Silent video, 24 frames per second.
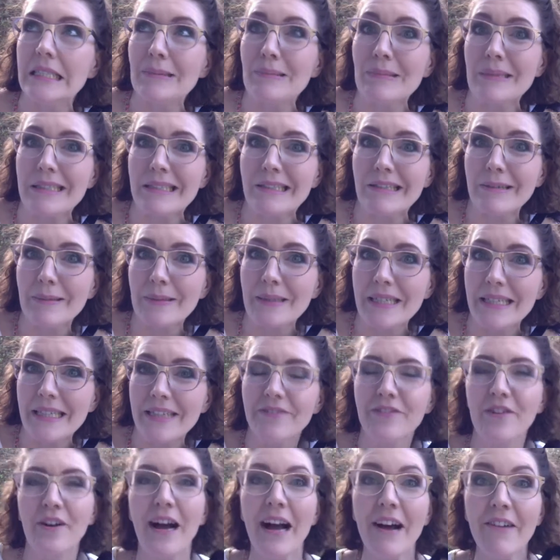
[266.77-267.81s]

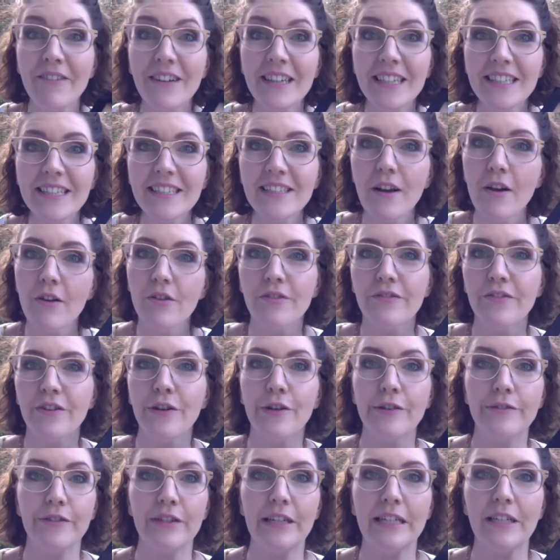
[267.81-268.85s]
microwave or oven on a
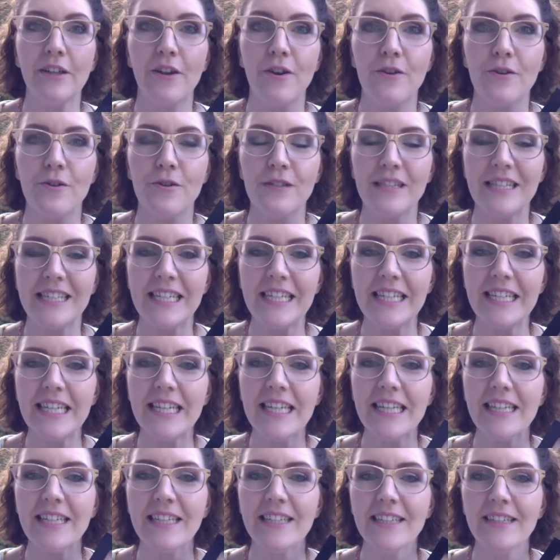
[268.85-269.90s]
very, very low
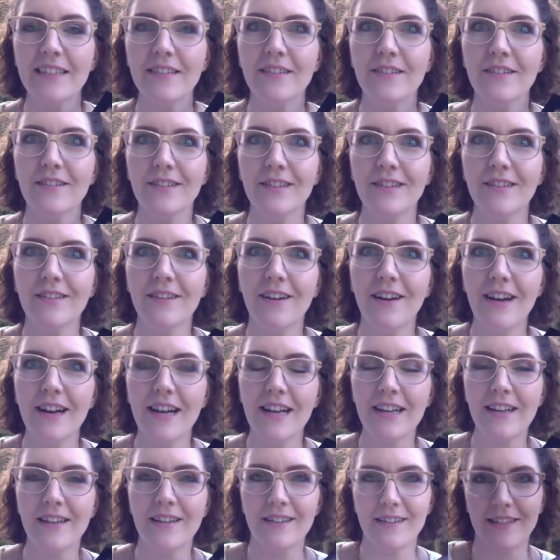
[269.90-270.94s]
setting, not too
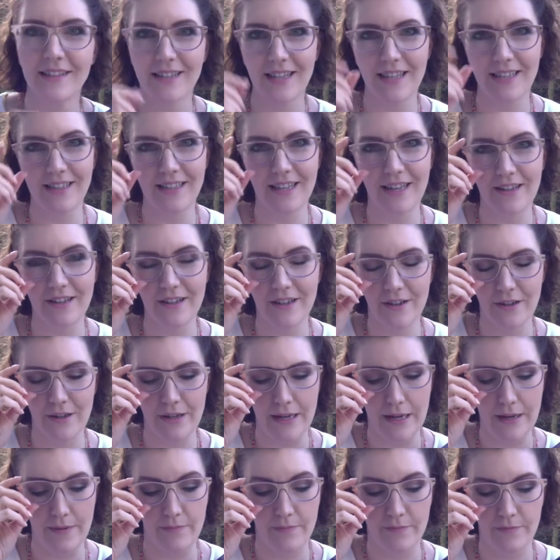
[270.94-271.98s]
high because that's how you
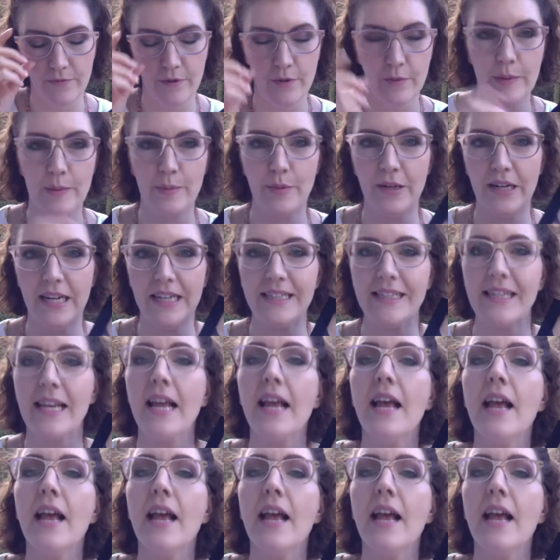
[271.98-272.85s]
ruin products.